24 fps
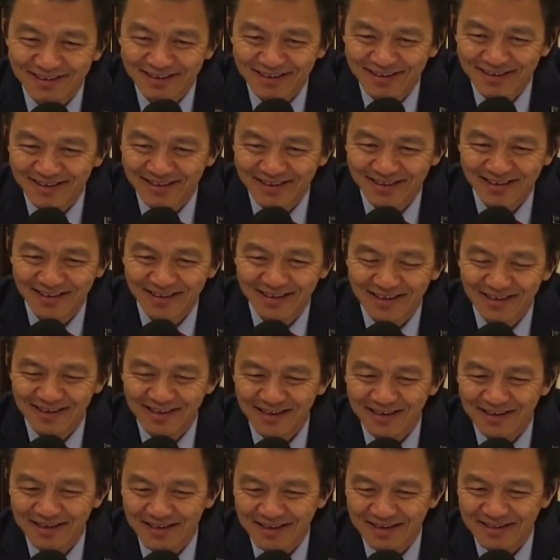
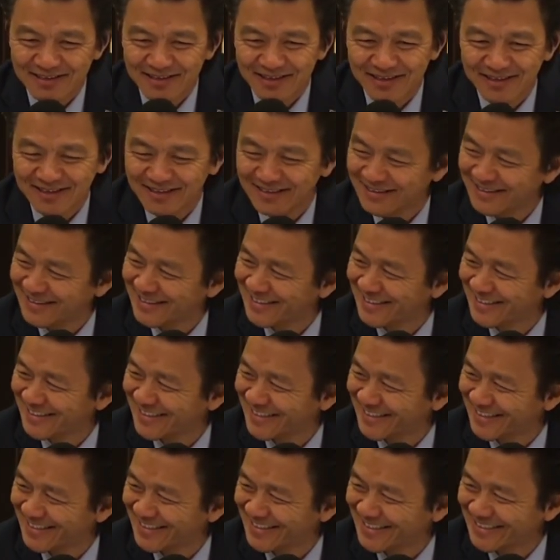
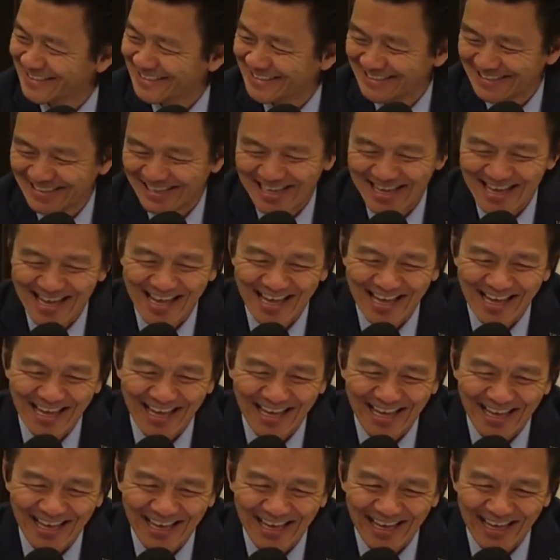
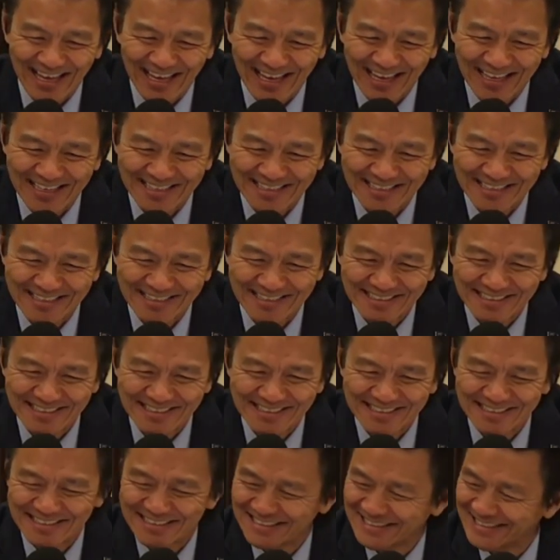
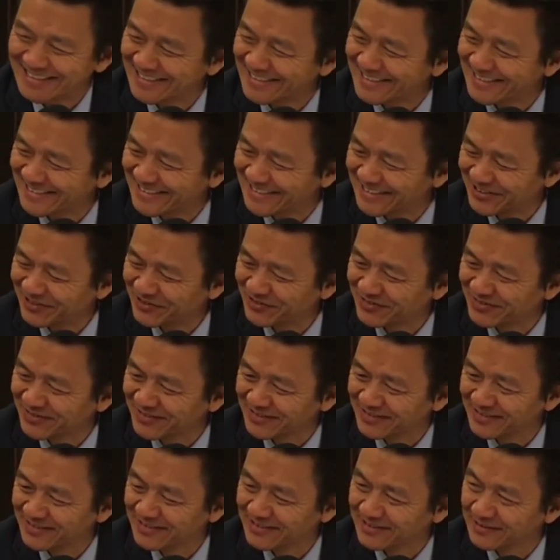
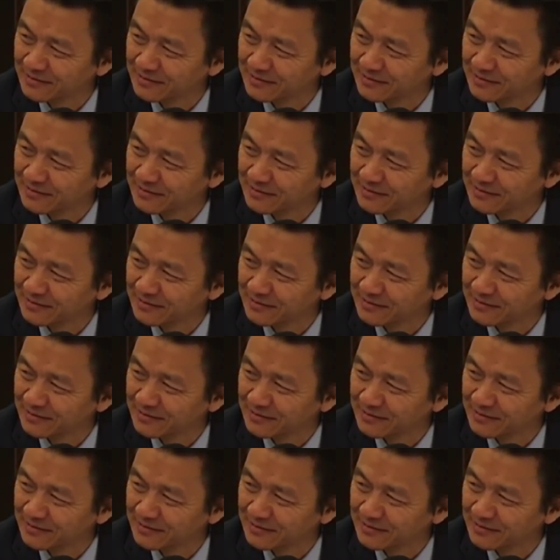This person isn't speaking.